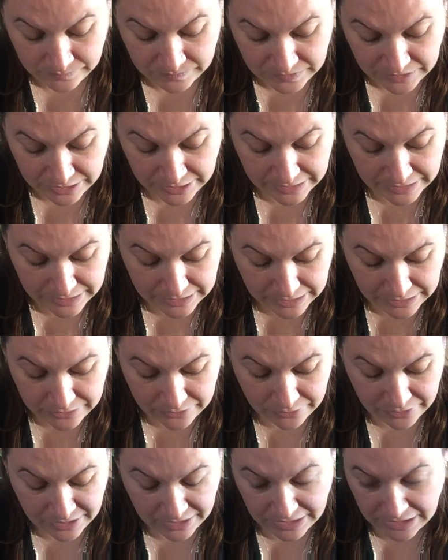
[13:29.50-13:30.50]
So it's things
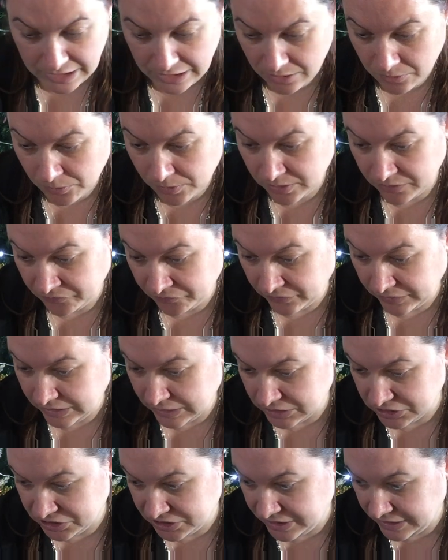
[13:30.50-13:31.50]
like that I want to
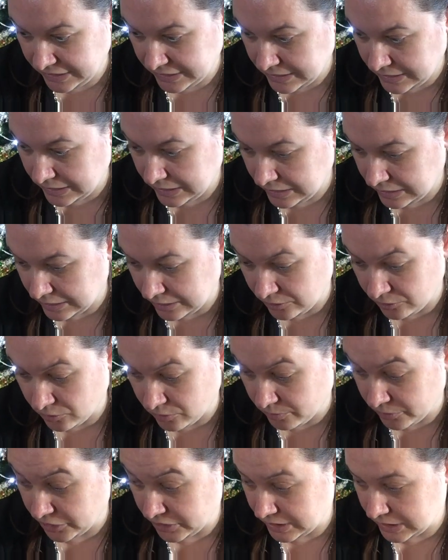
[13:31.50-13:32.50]
finish next year that are
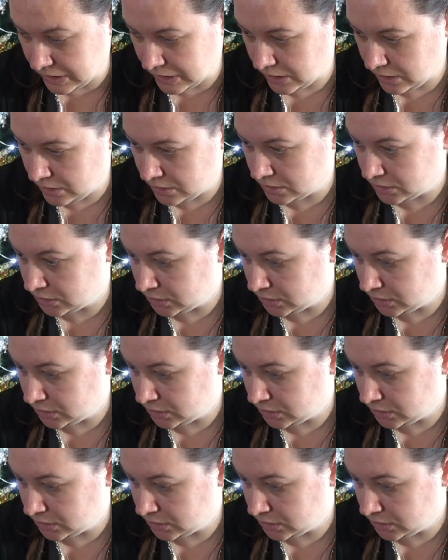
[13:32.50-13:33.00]
almost done.